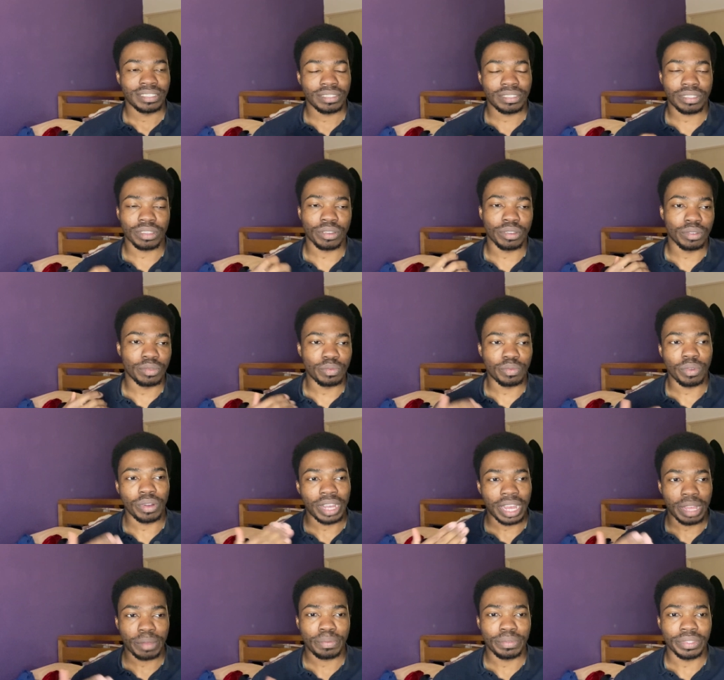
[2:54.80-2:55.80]
So what
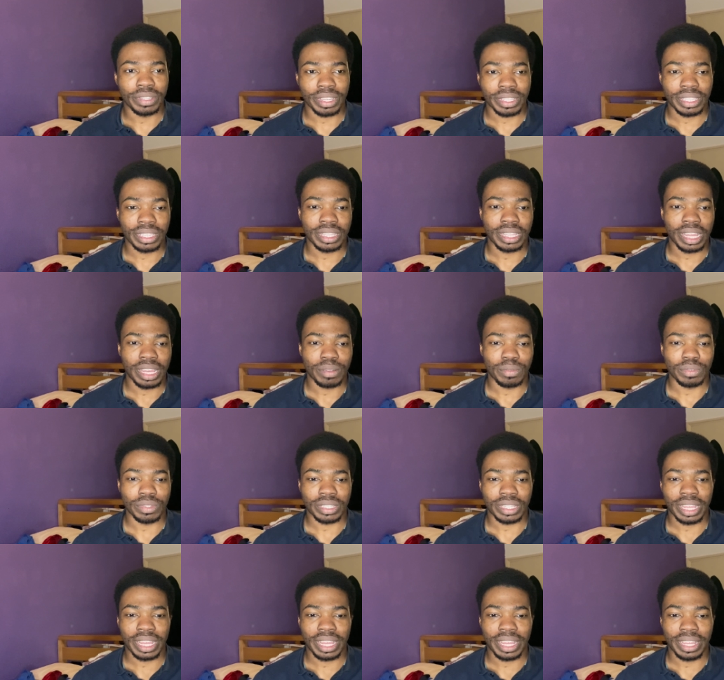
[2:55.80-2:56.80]
happened after that was
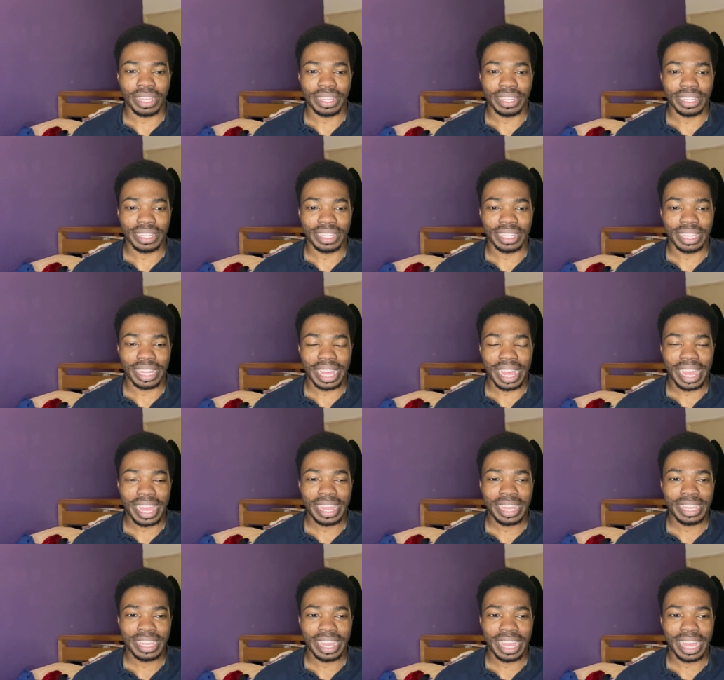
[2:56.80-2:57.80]
that uh,
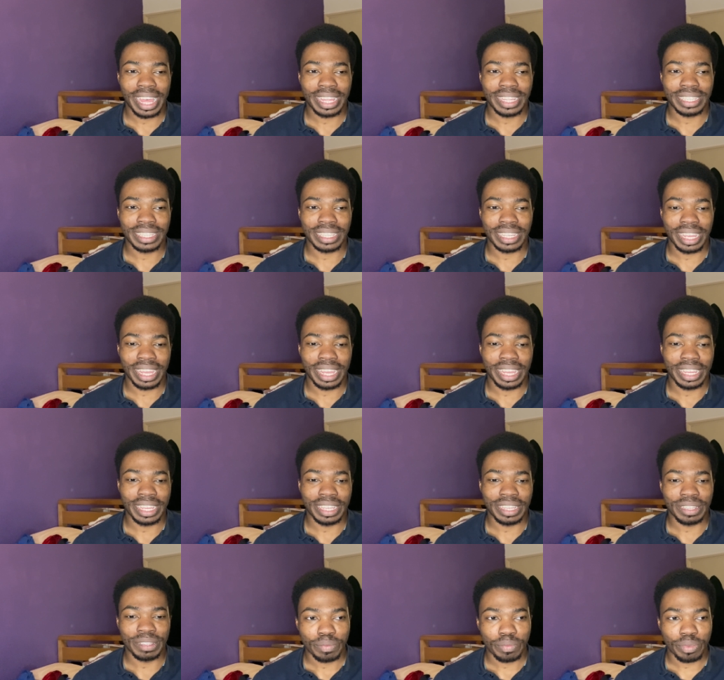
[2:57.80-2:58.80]
I had
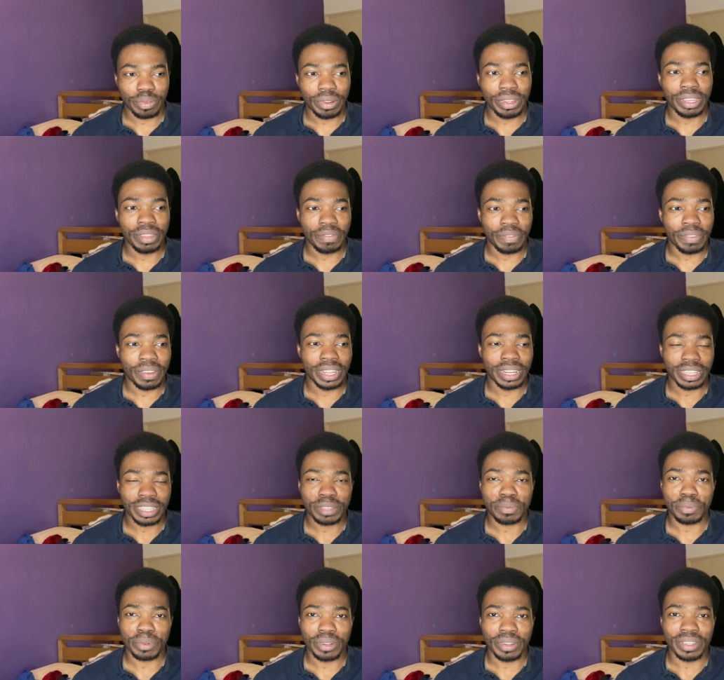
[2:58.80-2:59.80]
a pretty fun
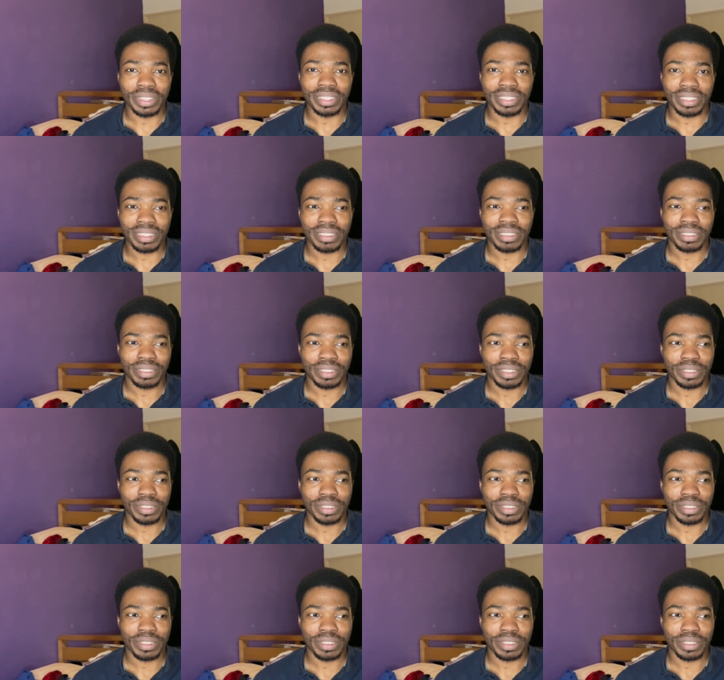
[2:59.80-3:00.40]
experience.